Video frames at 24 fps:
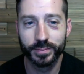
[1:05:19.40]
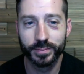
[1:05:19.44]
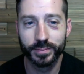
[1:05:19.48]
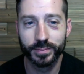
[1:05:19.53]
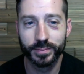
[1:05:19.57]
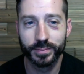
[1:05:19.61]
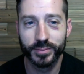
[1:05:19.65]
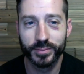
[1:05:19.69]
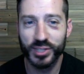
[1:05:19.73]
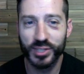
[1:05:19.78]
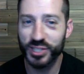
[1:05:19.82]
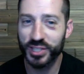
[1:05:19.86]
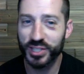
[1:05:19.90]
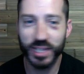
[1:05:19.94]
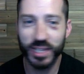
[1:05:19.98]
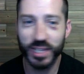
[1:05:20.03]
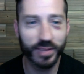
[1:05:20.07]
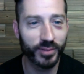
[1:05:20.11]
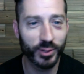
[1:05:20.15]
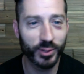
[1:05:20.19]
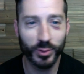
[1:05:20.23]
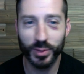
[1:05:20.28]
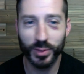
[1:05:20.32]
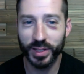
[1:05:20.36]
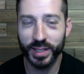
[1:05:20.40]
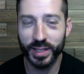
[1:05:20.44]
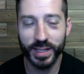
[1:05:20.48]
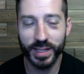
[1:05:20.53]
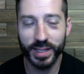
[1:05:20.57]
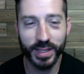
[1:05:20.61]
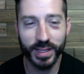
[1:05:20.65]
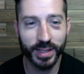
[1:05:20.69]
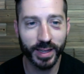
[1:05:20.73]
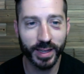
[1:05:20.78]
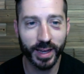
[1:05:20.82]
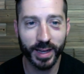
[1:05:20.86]
She's given you the
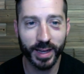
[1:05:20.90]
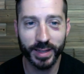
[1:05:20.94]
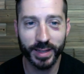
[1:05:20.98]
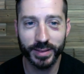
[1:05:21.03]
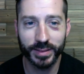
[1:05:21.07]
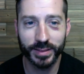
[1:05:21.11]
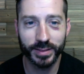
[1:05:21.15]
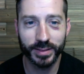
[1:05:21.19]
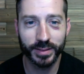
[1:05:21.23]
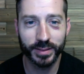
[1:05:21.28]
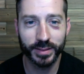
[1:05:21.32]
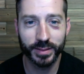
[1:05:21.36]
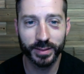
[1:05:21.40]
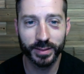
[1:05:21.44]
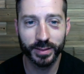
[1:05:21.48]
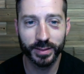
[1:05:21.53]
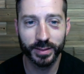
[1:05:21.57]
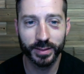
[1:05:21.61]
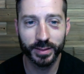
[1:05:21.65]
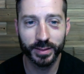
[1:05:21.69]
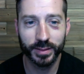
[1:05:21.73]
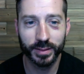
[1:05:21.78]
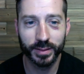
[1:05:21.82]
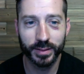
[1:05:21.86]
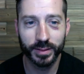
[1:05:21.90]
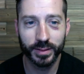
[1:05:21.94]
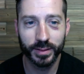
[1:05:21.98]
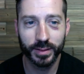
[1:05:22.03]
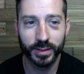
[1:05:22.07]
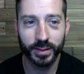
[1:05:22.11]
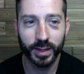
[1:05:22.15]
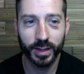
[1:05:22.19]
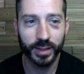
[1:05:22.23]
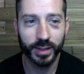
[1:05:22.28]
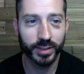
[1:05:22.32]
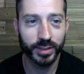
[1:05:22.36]
key, guys.
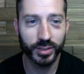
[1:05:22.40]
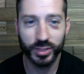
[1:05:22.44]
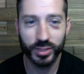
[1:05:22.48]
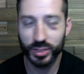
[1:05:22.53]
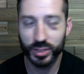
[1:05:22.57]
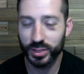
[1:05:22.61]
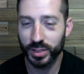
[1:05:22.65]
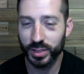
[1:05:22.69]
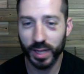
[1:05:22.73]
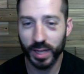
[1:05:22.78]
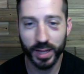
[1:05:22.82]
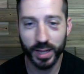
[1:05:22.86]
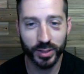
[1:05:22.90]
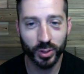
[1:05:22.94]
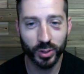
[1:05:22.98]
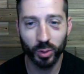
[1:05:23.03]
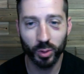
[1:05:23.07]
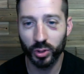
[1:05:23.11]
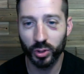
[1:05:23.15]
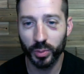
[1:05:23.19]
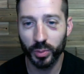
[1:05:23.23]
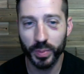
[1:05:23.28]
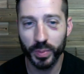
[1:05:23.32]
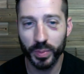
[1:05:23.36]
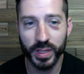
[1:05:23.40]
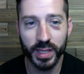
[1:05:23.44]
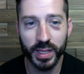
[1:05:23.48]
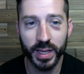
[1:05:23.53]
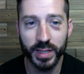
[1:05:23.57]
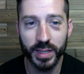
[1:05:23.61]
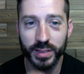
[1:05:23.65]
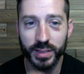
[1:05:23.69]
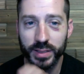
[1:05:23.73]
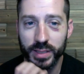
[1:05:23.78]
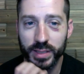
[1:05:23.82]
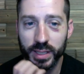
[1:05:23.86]
I told her
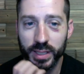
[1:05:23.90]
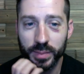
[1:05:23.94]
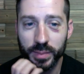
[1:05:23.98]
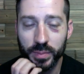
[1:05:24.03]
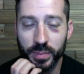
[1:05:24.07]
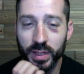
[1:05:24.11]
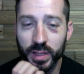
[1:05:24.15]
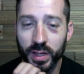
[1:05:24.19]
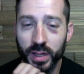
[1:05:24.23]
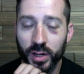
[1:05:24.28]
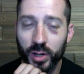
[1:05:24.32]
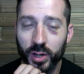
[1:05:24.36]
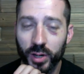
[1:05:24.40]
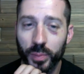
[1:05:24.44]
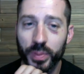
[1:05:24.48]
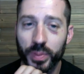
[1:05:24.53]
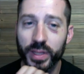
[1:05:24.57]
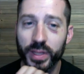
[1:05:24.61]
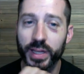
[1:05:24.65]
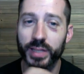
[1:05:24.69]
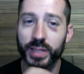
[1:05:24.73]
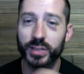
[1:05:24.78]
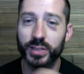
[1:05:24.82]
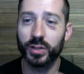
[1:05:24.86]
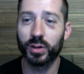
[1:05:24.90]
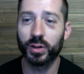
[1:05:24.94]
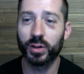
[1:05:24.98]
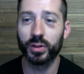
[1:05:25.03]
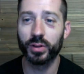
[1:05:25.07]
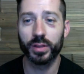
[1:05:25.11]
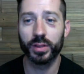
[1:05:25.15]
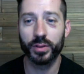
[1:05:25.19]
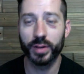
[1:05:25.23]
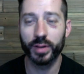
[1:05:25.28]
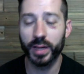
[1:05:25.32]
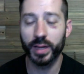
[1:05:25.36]
PS team, her PS call the
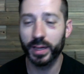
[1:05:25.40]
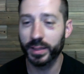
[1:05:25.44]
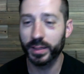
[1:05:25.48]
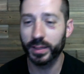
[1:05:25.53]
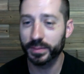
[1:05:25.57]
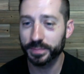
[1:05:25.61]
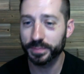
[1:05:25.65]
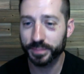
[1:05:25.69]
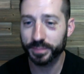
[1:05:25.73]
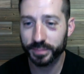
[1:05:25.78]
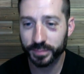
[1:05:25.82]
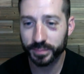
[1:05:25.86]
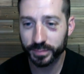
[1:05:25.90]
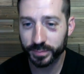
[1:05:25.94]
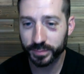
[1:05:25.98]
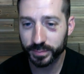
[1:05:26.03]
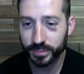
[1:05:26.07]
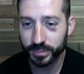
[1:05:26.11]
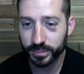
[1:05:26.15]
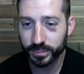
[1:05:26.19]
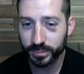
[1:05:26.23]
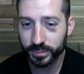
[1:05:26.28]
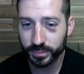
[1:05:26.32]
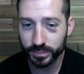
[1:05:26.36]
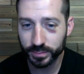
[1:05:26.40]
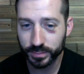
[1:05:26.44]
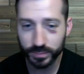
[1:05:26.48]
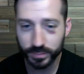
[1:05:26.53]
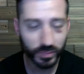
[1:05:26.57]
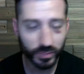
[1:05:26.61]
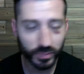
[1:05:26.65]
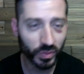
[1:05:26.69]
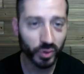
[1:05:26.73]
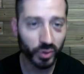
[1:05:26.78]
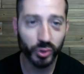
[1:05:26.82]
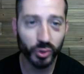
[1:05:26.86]
other night,
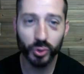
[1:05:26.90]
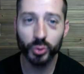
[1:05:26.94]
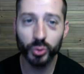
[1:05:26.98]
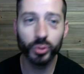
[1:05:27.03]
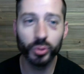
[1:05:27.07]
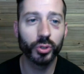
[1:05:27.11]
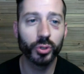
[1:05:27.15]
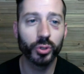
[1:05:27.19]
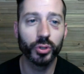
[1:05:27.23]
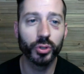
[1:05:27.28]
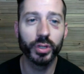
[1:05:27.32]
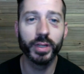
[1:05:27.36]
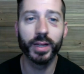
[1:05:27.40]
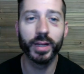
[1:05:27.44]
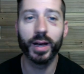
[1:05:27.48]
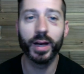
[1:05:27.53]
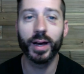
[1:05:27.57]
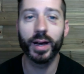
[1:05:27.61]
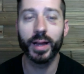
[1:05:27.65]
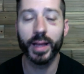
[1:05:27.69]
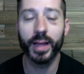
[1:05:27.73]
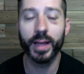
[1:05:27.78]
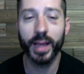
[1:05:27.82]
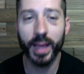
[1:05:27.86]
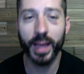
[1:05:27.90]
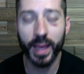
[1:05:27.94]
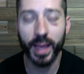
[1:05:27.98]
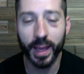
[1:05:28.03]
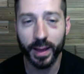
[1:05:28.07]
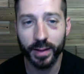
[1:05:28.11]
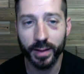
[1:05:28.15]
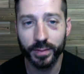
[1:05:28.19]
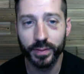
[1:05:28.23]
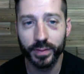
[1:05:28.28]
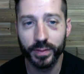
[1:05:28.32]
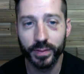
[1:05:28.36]
you could not
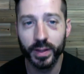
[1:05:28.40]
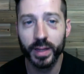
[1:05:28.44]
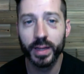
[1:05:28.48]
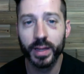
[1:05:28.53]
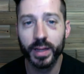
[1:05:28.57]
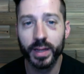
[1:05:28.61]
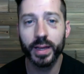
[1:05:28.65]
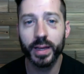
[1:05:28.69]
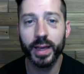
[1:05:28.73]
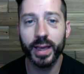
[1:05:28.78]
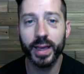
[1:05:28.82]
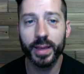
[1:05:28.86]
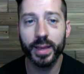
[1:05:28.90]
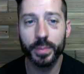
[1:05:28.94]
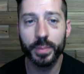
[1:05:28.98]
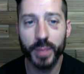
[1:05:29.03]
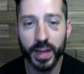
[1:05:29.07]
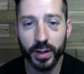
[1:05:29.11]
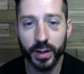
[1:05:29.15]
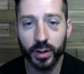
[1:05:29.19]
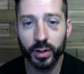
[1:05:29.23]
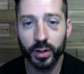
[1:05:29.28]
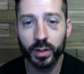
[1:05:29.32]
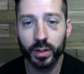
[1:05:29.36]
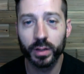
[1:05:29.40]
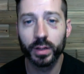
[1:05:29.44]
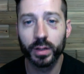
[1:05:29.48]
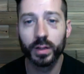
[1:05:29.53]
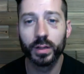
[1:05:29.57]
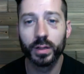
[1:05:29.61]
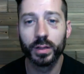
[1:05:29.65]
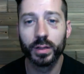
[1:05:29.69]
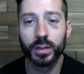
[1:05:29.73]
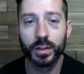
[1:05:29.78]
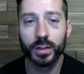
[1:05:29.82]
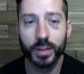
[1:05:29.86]
have a better
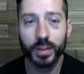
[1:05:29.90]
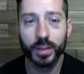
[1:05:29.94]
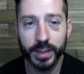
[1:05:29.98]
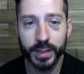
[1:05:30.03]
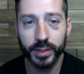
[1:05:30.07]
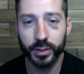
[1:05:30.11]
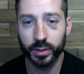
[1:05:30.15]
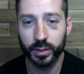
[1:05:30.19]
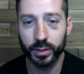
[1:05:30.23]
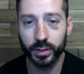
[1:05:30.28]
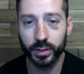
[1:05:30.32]
leader.